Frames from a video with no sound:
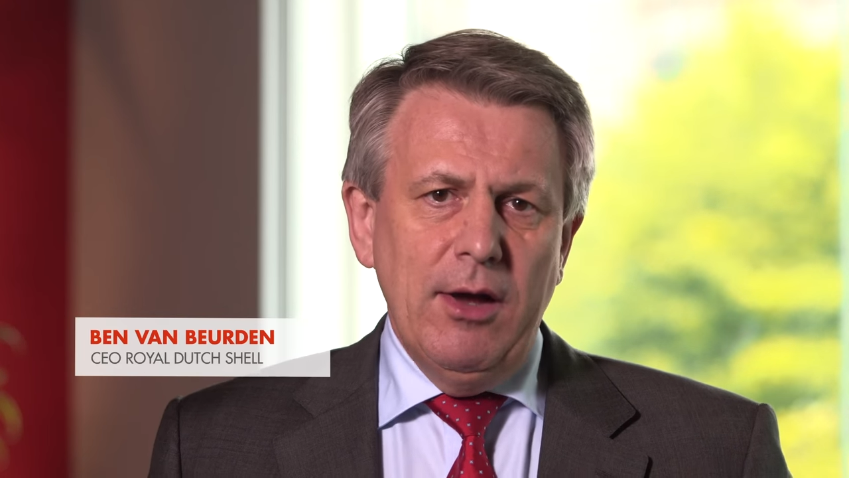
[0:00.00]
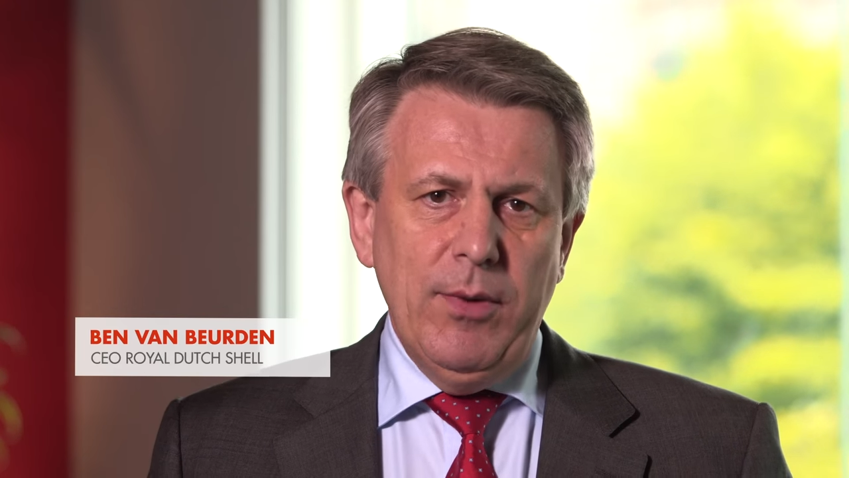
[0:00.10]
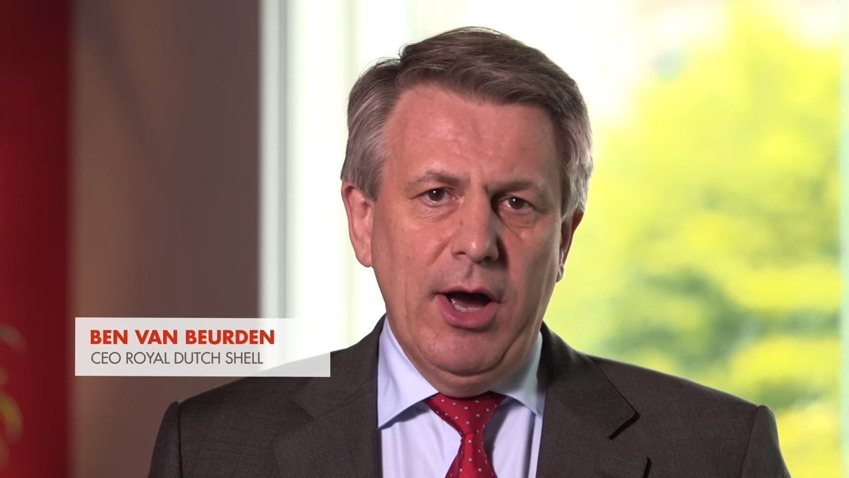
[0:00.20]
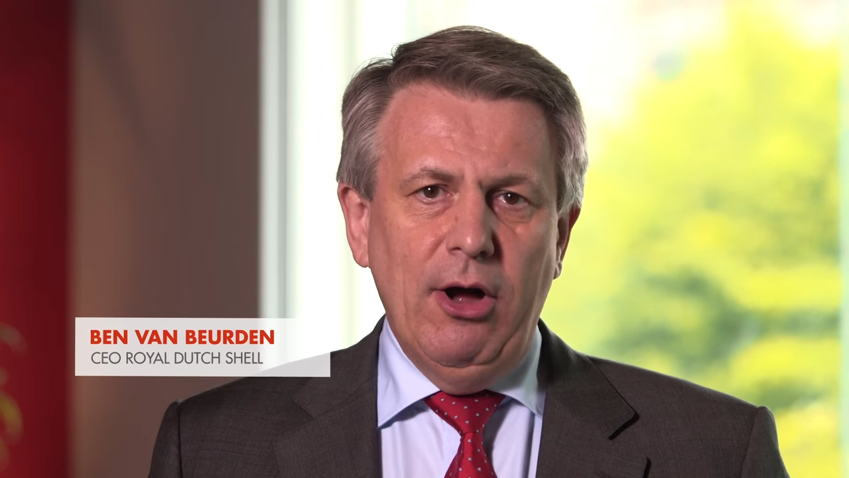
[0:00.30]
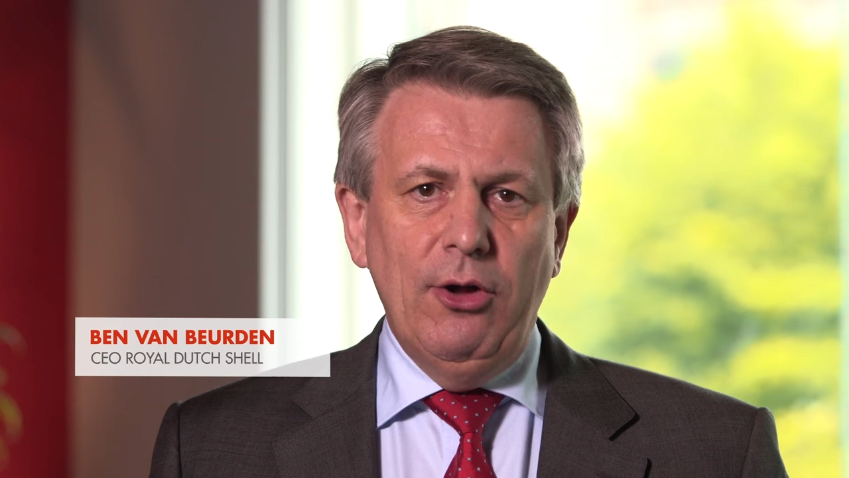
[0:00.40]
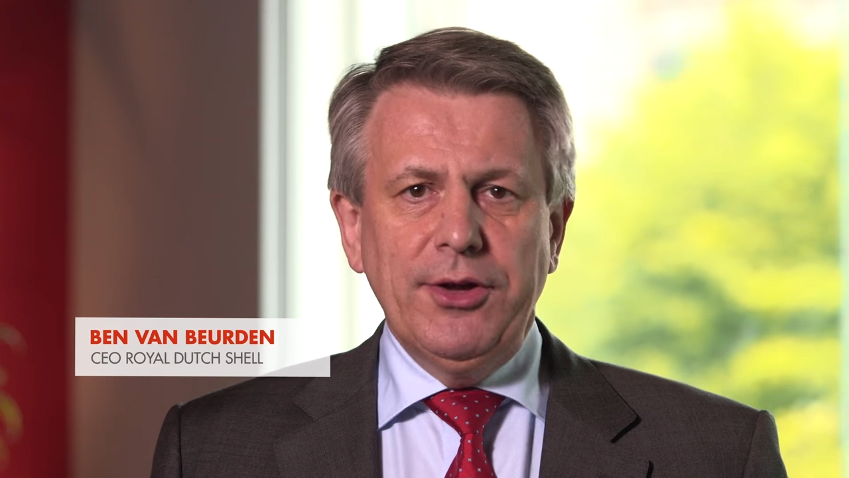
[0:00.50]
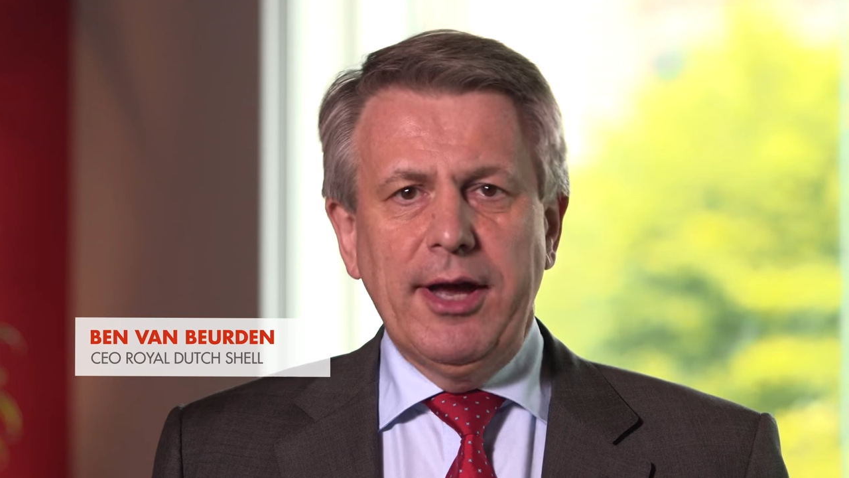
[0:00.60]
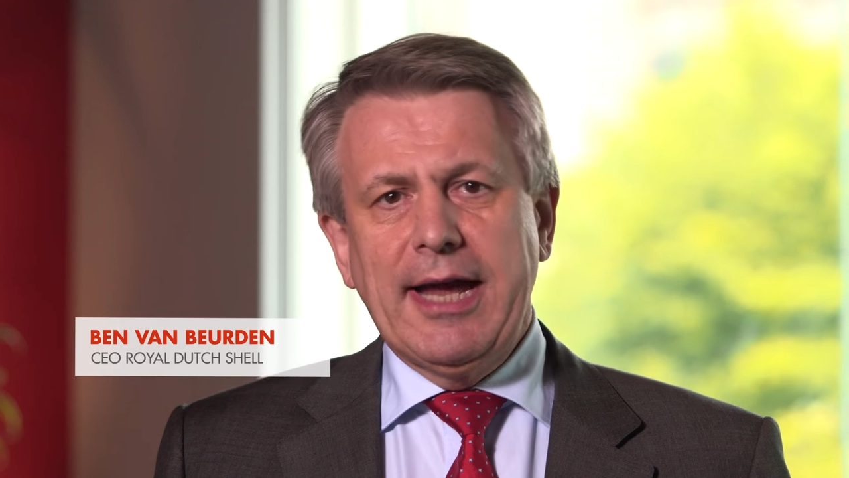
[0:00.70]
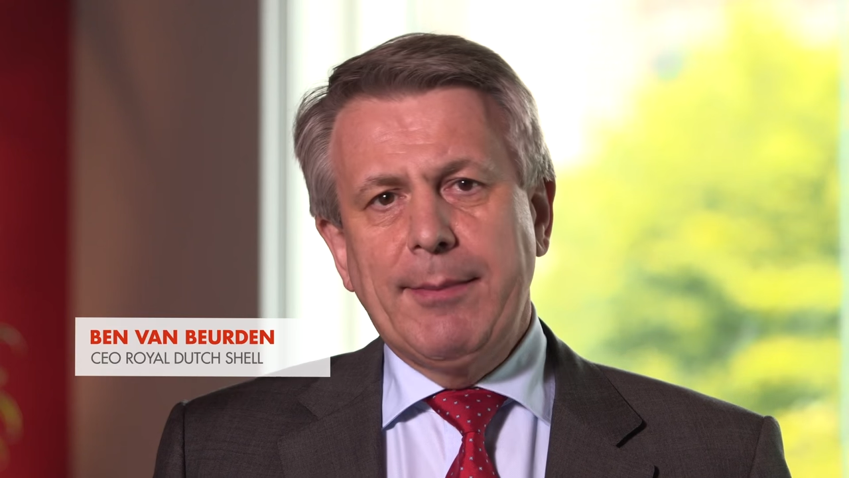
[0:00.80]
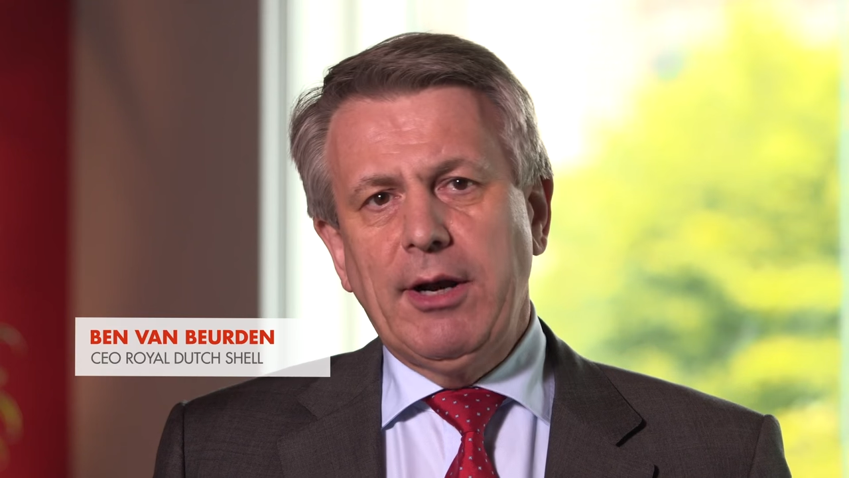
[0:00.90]
We are holding
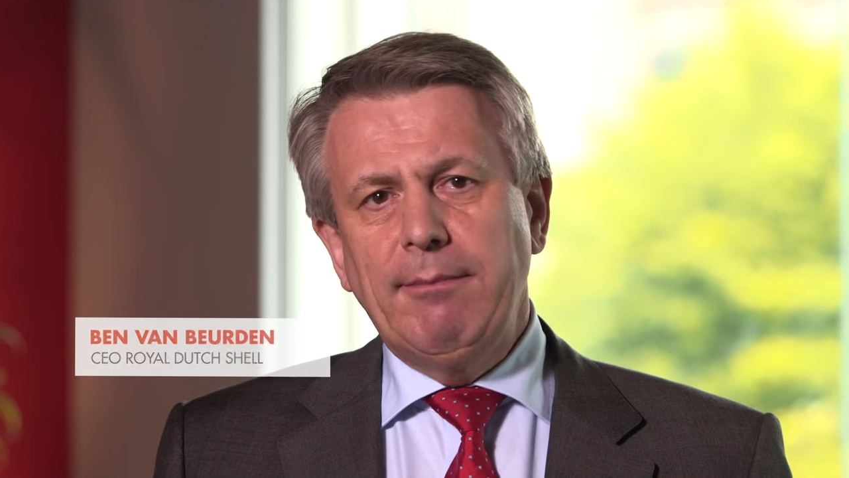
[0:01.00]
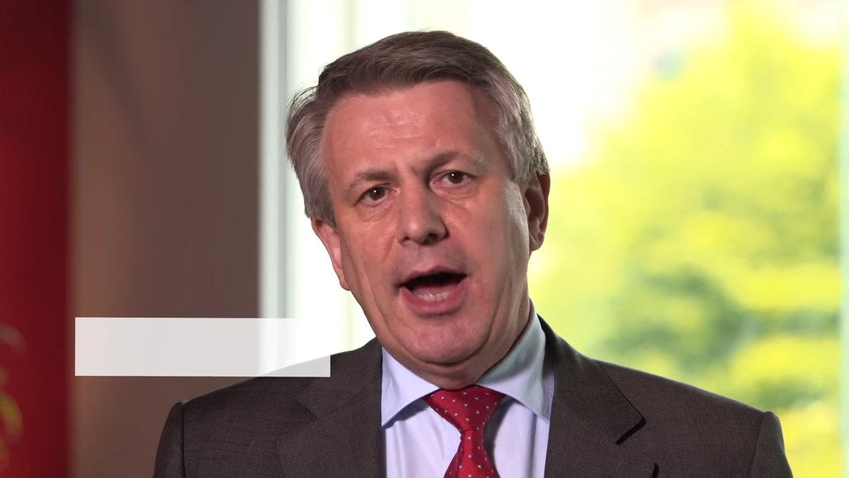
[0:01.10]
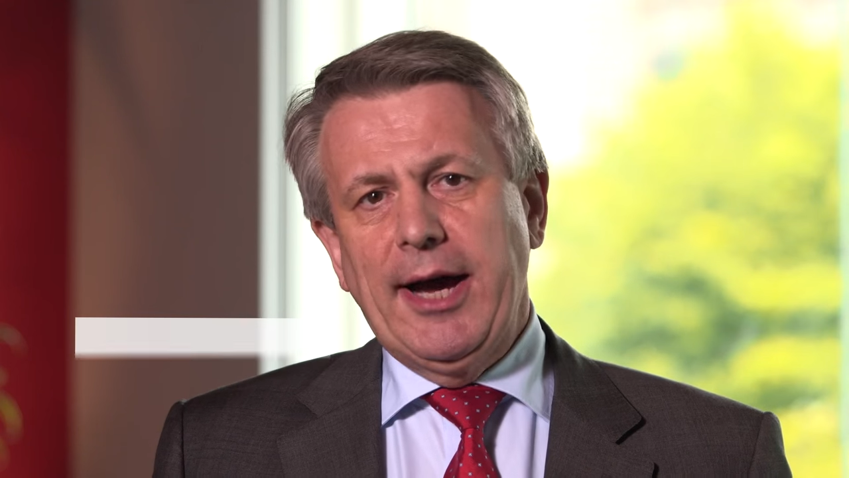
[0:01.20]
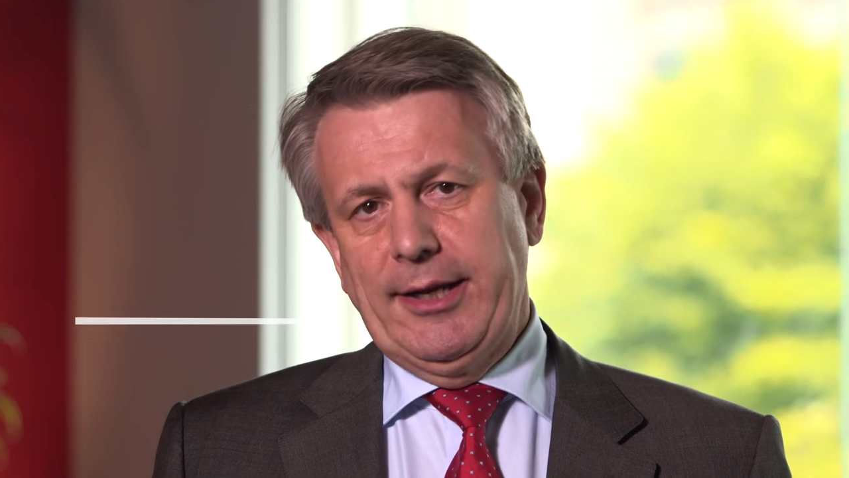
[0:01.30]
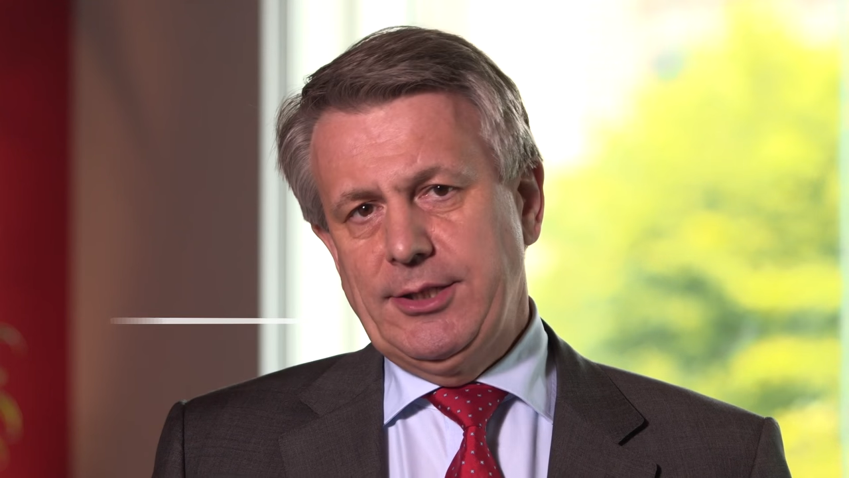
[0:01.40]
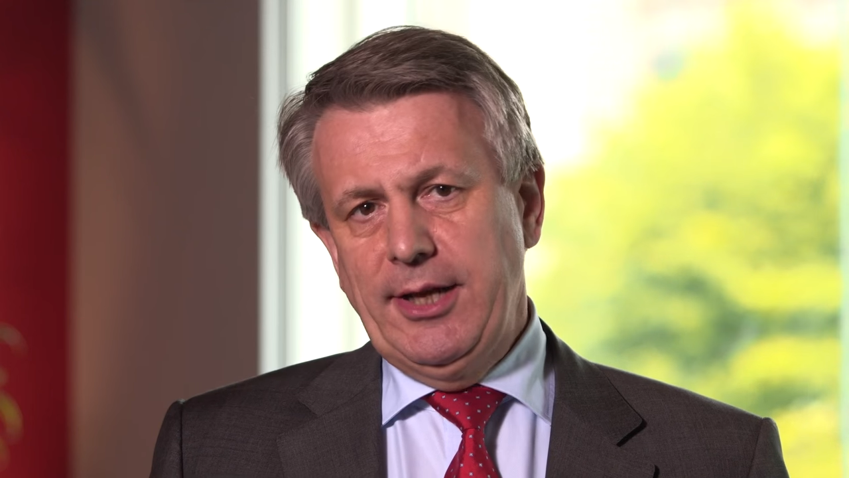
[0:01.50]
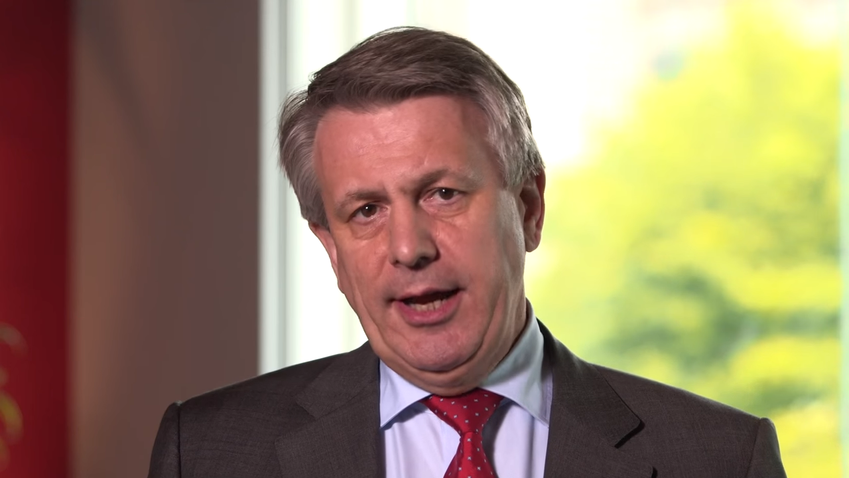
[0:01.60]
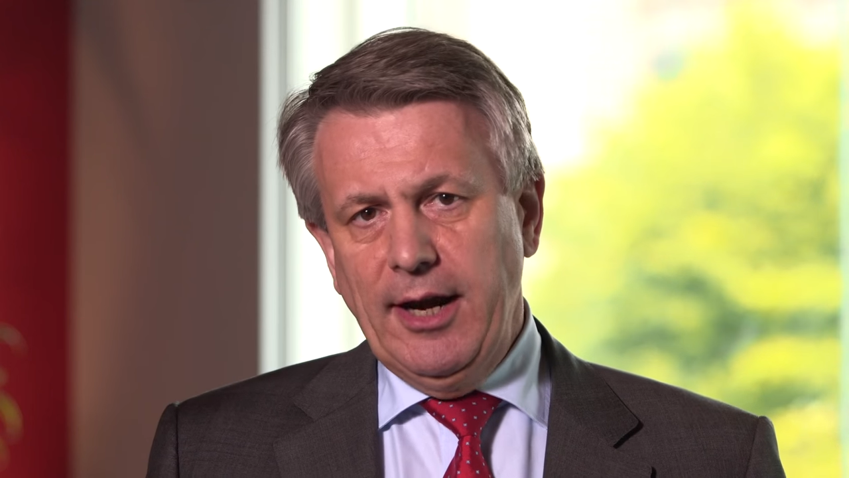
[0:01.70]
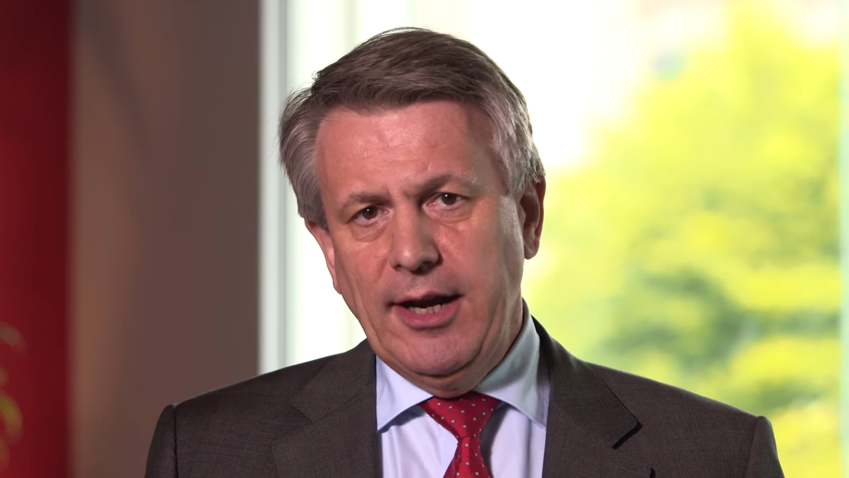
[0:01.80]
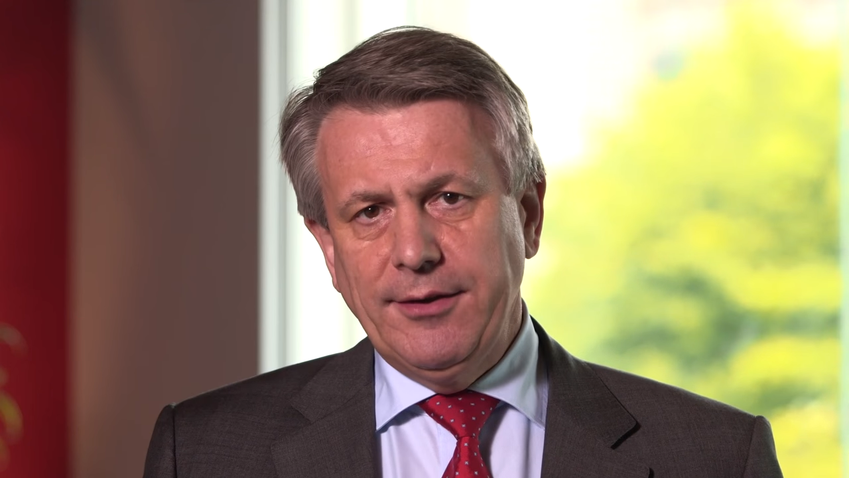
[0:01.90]
a Capital Markets
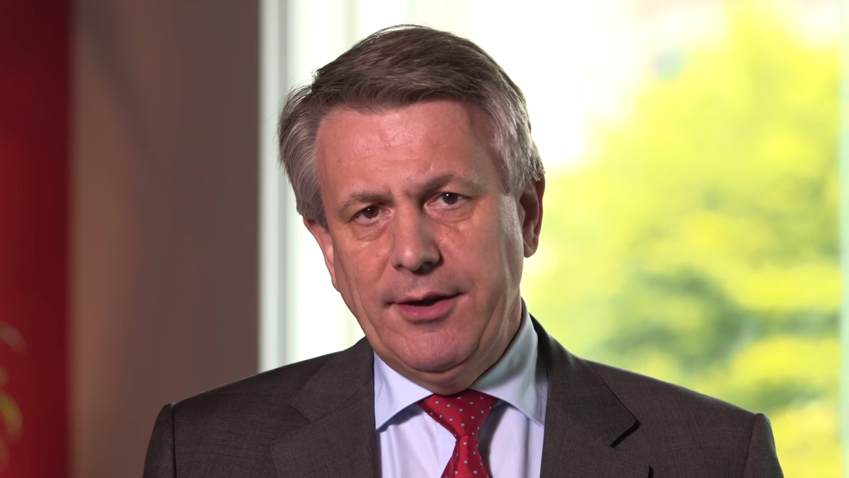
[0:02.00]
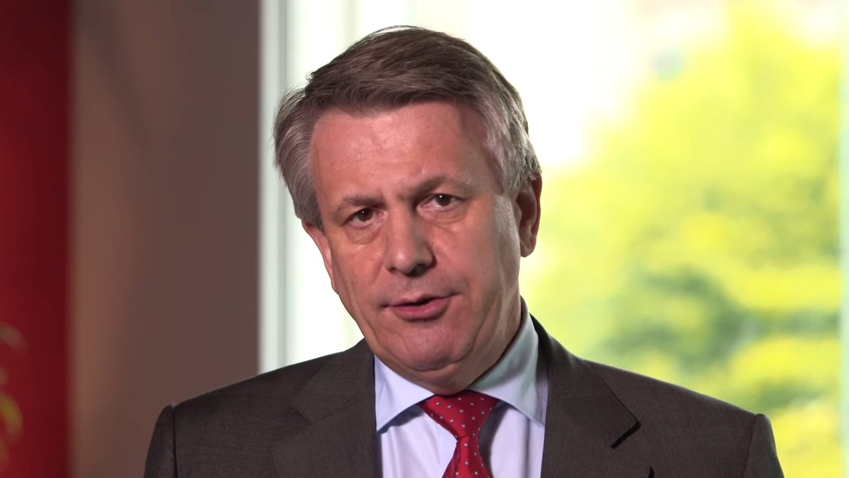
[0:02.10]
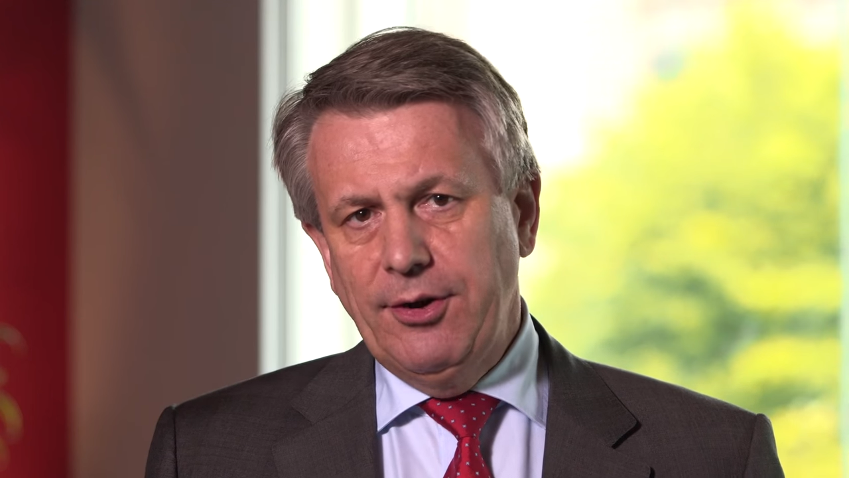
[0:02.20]
Day in London